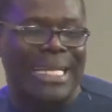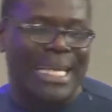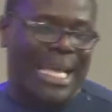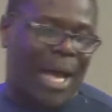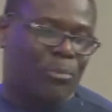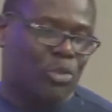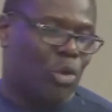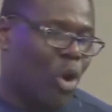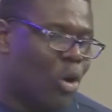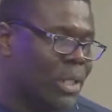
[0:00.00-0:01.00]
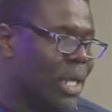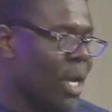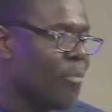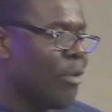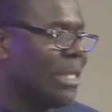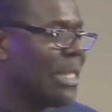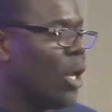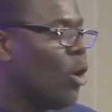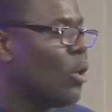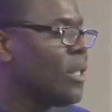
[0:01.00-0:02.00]
come to God. Praise the
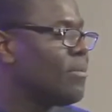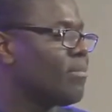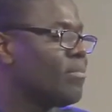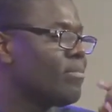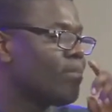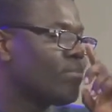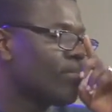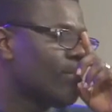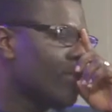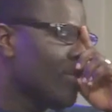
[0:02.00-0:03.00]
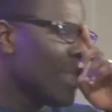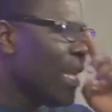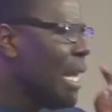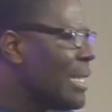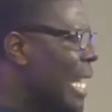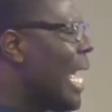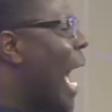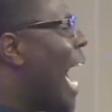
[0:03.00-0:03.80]
Lord. See, I